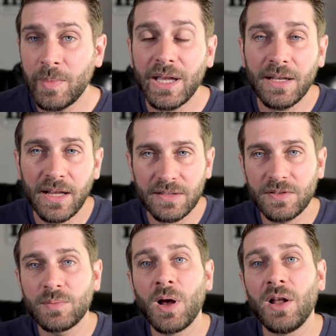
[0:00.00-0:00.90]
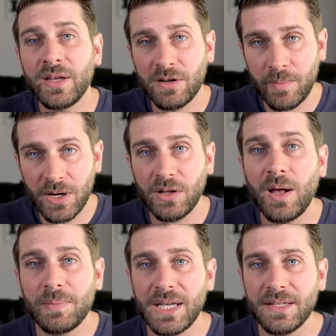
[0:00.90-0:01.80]
you're making lots of small incremental
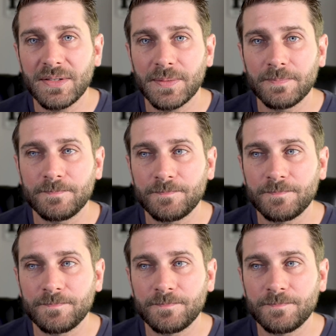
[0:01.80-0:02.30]
updates.